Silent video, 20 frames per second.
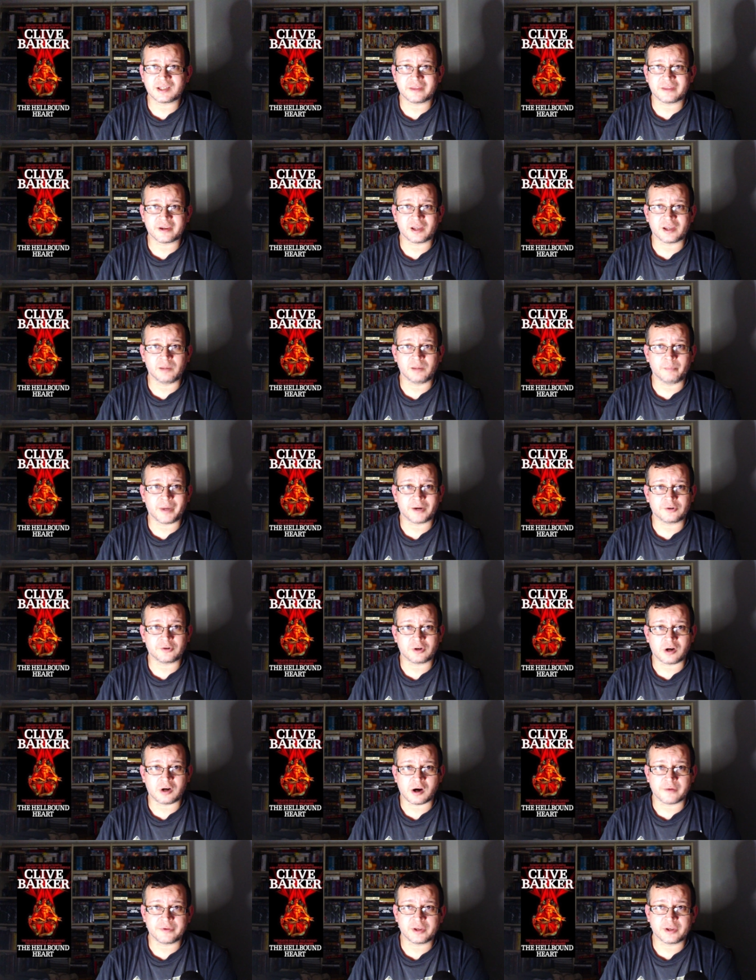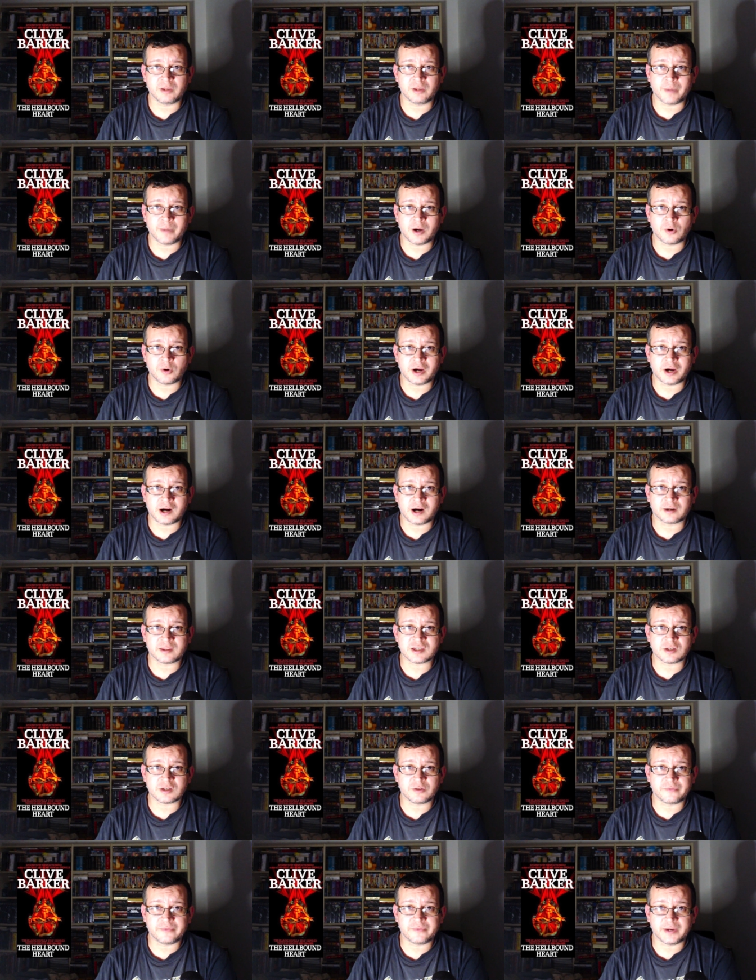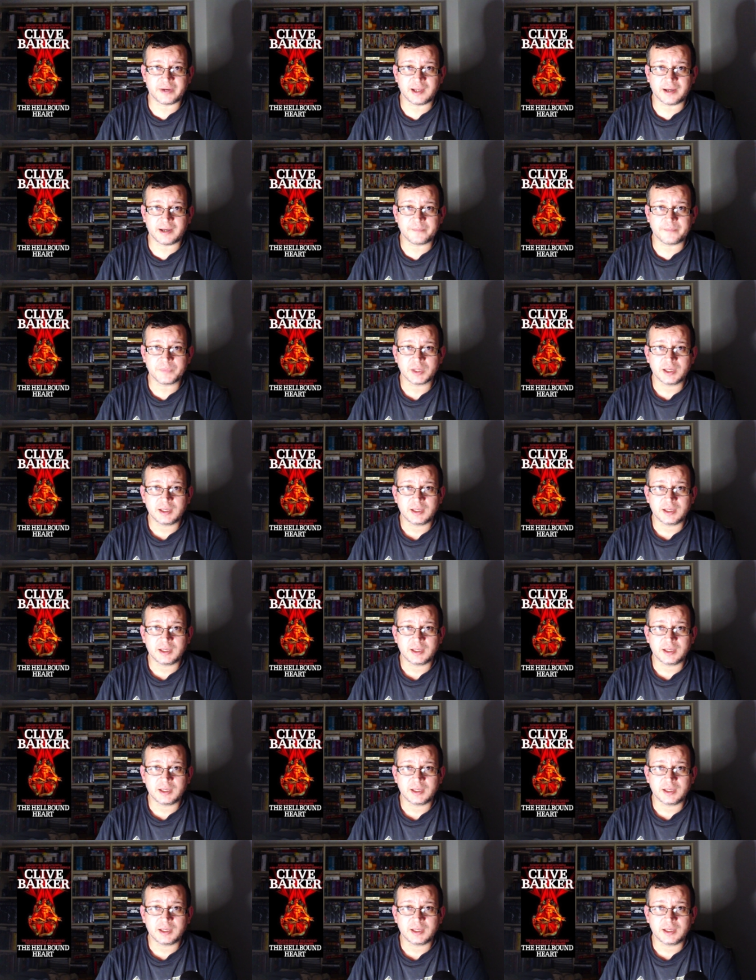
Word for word: Hellbound Heart? The Hellbound Heart is a novella.